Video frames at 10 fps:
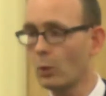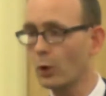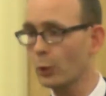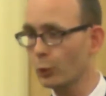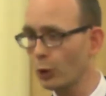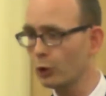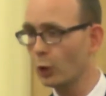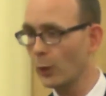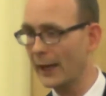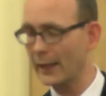What a rude
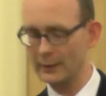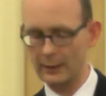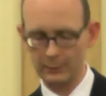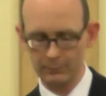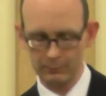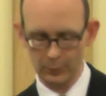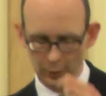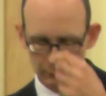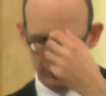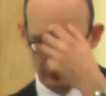awakening,
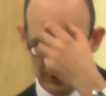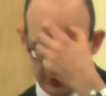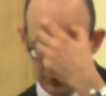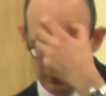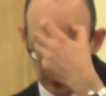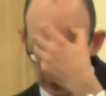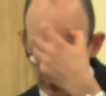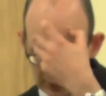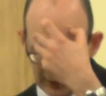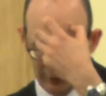beloved, this
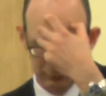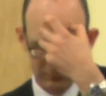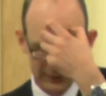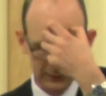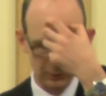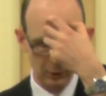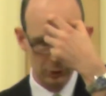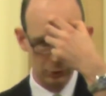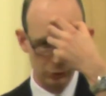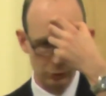must have been
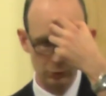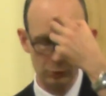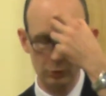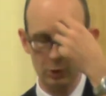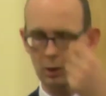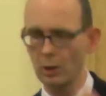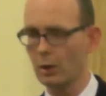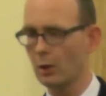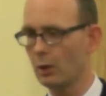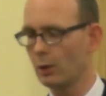to
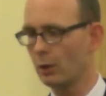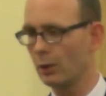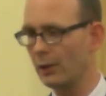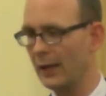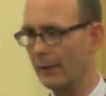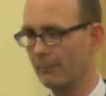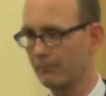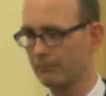them.